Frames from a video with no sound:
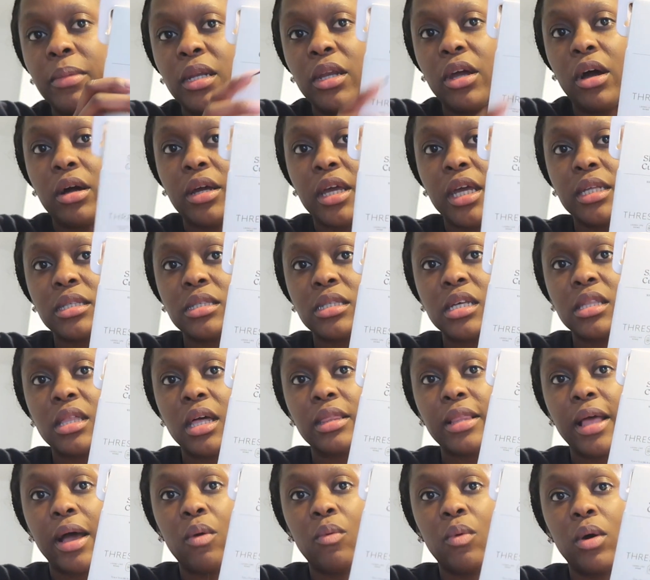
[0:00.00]
mean, y'all can't see
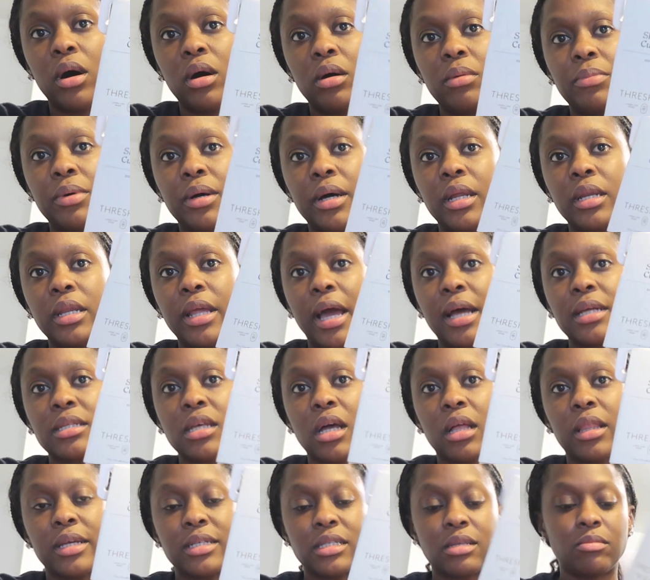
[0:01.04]
that that well, but yeah, it's
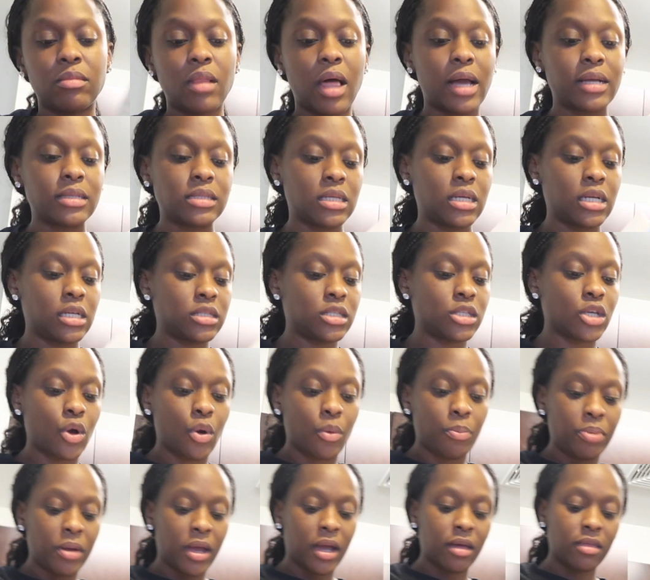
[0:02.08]
got like some lines in it.
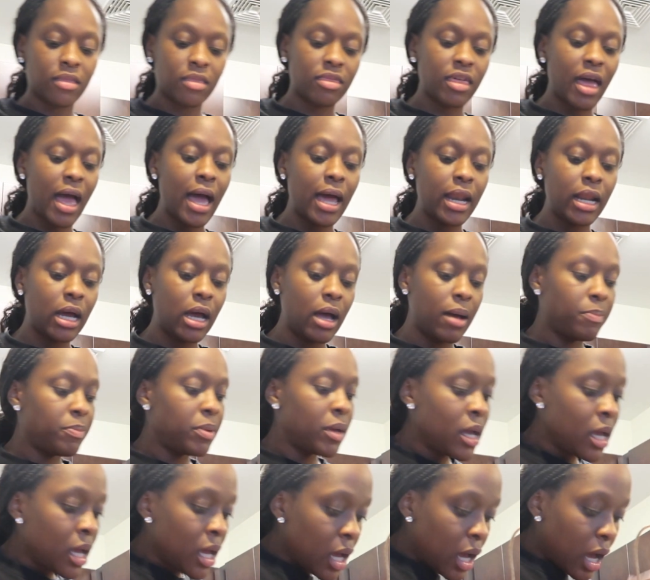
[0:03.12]
So pick that
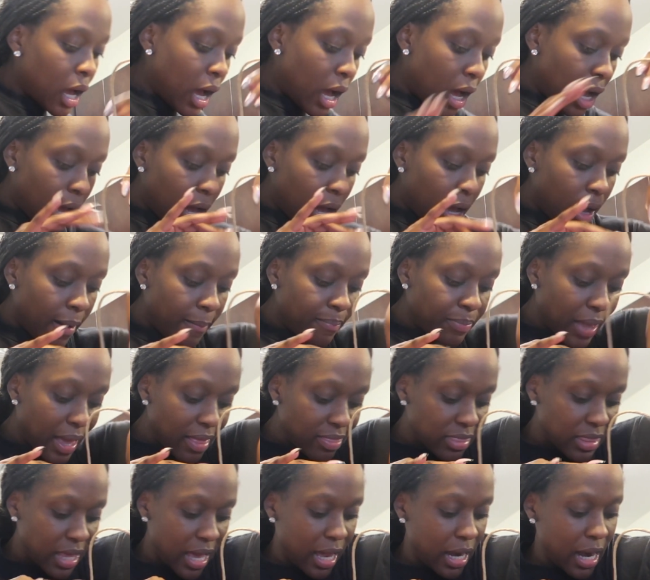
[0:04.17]
up. Um,
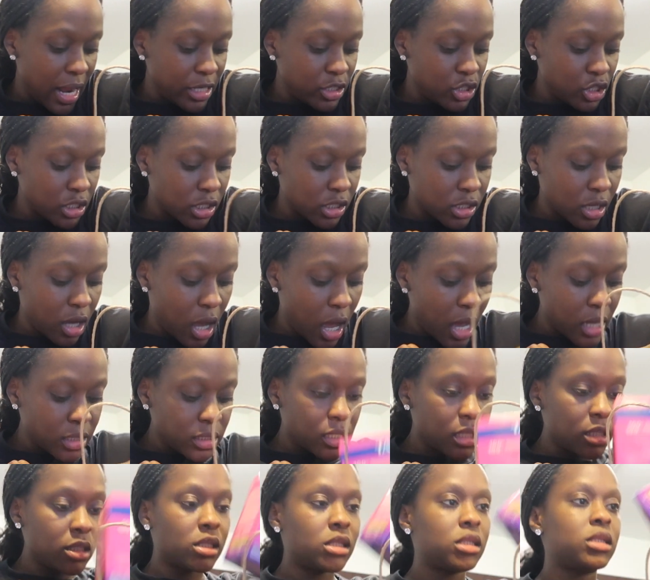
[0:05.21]
and then I just got
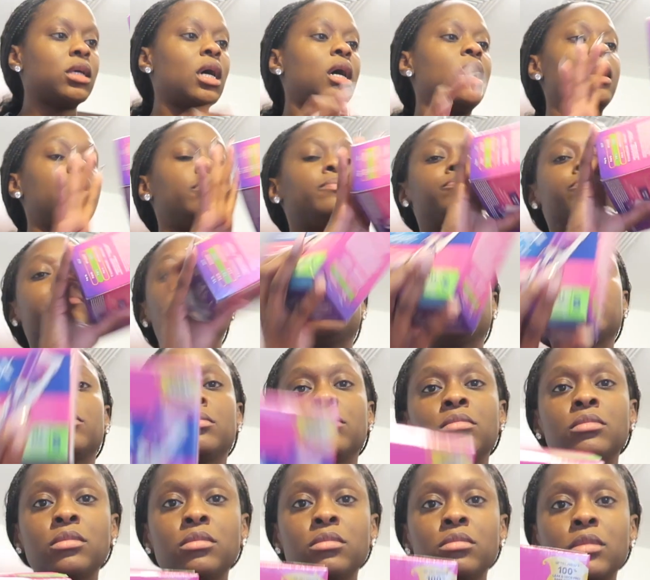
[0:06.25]
some
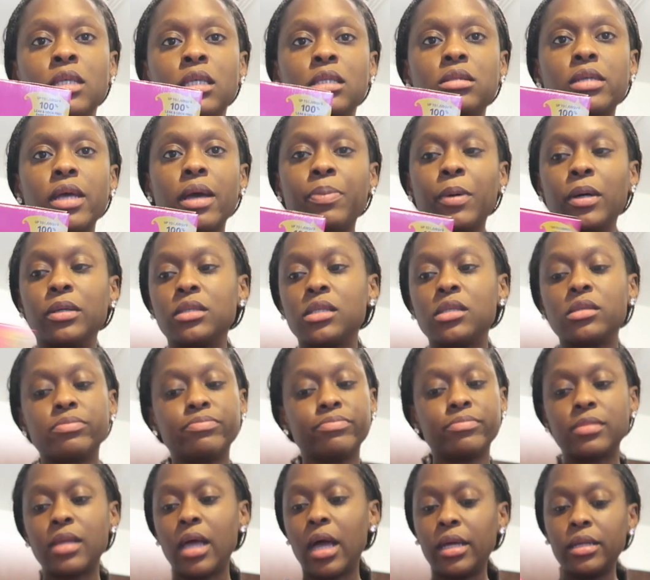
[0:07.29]
tampons,
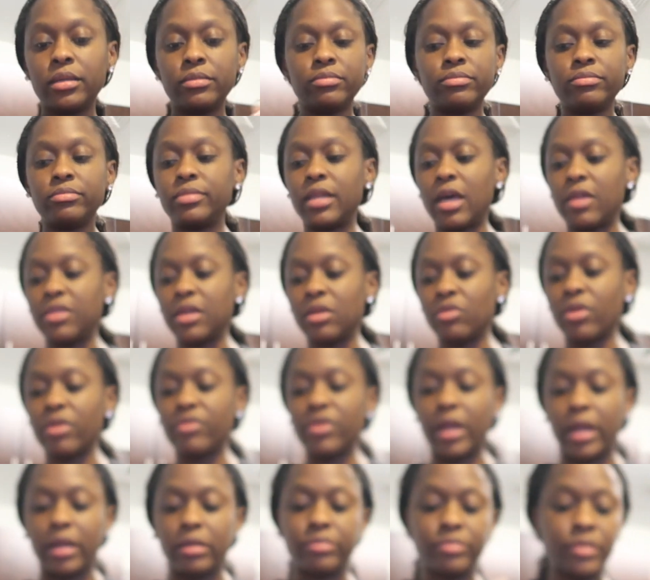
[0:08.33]
nothing, nothing
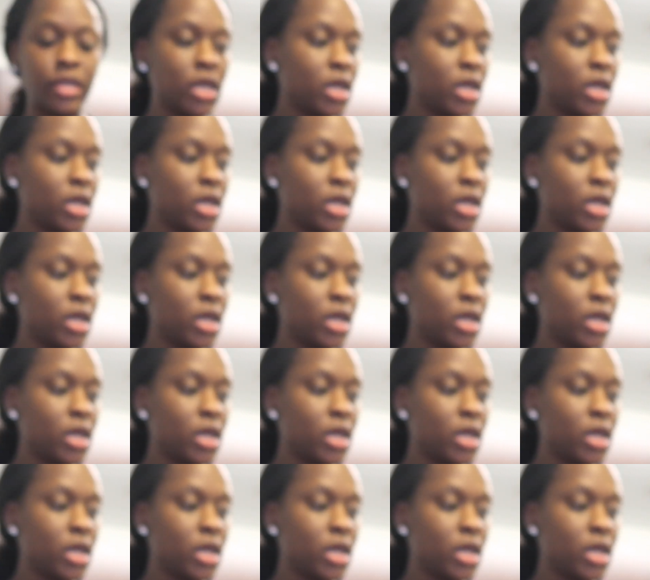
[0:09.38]
riveting